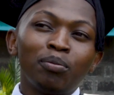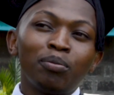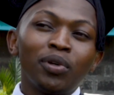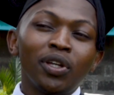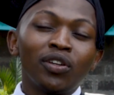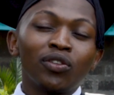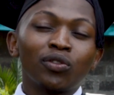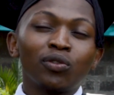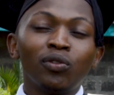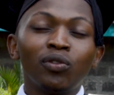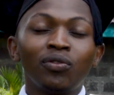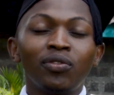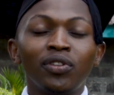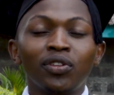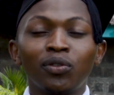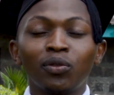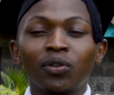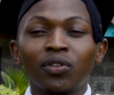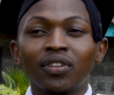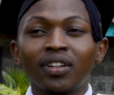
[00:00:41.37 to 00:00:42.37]
paying school
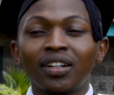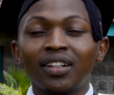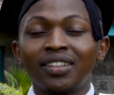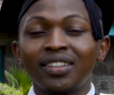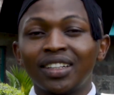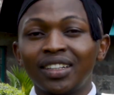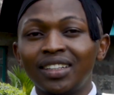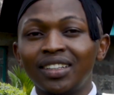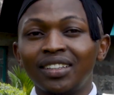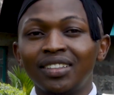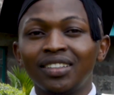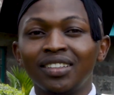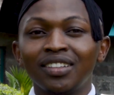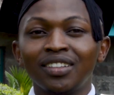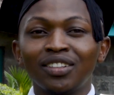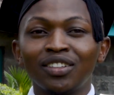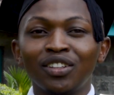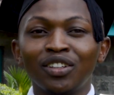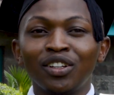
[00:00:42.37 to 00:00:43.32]
fees was a challenge.